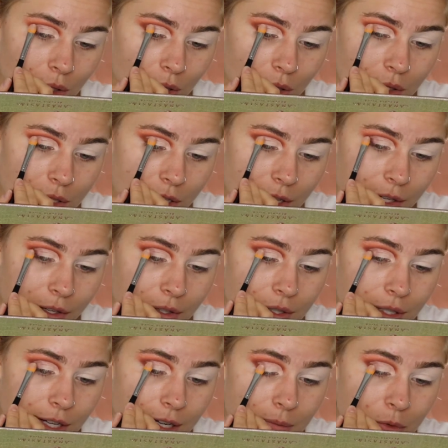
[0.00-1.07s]
And take your
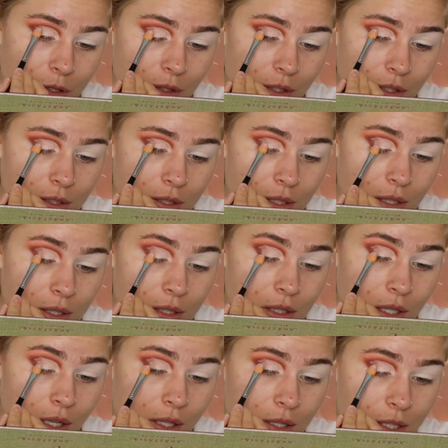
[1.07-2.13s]
time on this. It's
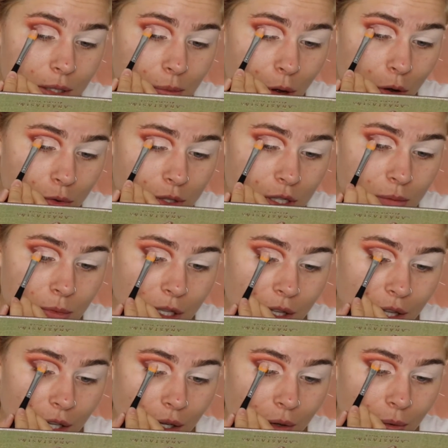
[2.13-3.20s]
not supposed to be
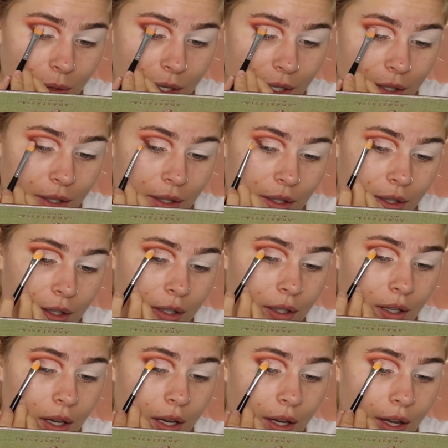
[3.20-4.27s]
like quick.
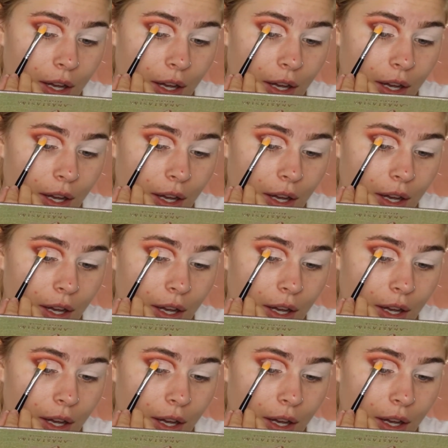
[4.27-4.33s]
It